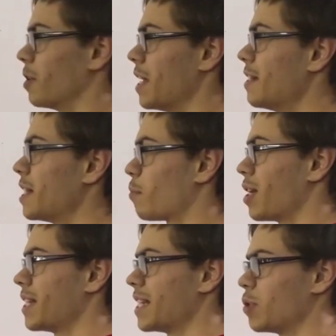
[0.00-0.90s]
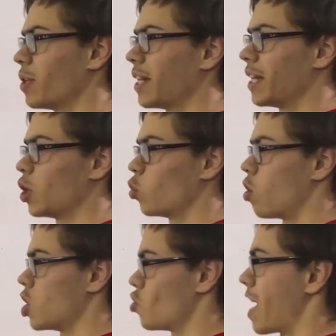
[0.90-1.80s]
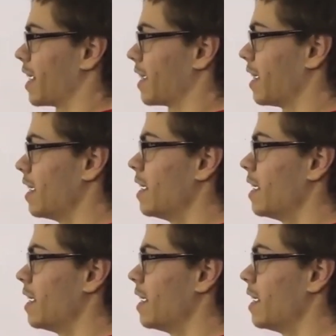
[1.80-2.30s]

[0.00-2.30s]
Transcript: in this parentheses we get a quadratic.